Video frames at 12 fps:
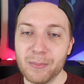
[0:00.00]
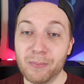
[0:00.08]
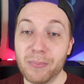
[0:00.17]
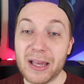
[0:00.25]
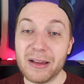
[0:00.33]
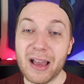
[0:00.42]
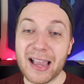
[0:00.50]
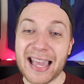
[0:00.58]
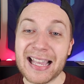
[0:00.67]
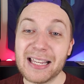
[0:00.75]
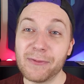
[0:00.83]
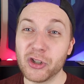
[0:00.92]
But I
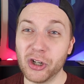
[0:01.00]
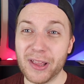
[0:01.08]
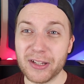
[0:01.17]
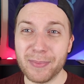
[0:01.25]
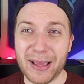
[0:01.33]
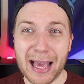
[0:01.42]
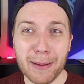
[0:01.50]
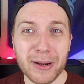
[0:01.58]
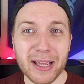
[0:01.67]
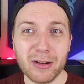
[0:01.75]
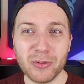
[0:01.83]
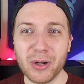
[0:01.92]
can't say for sure that's going to be
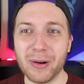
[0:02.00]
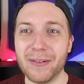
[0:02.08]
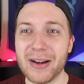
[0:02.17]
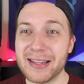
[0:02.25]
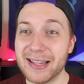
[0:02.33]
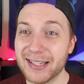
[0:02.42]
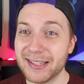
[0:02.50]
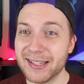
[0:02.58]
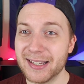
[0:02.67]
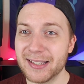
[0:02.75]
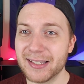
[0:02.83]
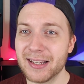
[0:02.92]
happening because we don't have any
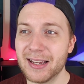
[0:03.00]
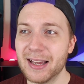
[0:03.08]
distances.